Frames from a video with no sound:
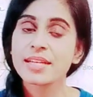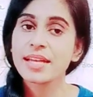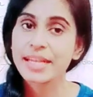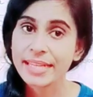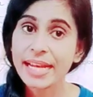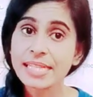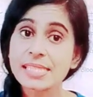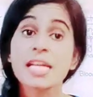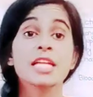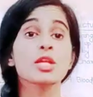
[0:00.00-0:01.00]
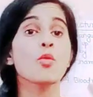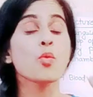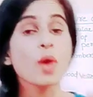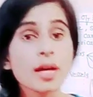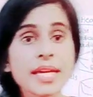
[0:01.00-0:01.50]
Yes, the
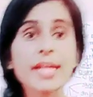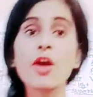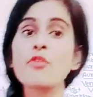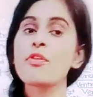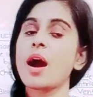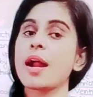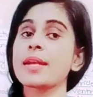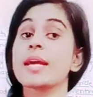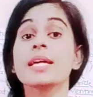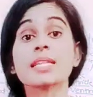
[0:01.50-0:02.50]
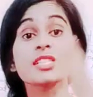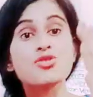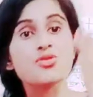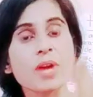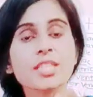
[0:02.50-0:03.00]
working of heart, the
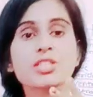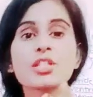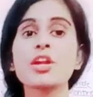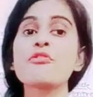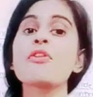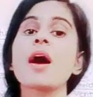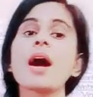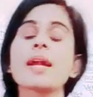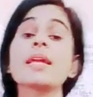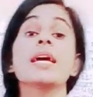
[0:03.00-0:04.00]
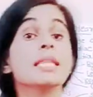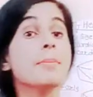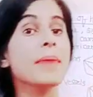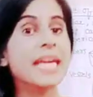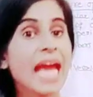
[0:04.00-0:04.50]
structure of heart, the
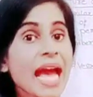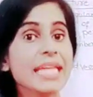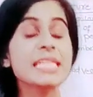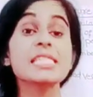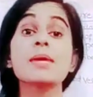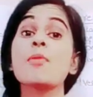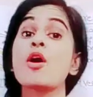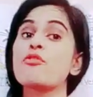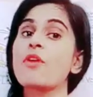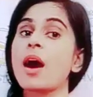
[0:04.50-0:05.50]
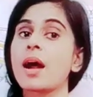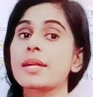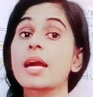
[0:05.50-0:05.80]
mechanism of heart,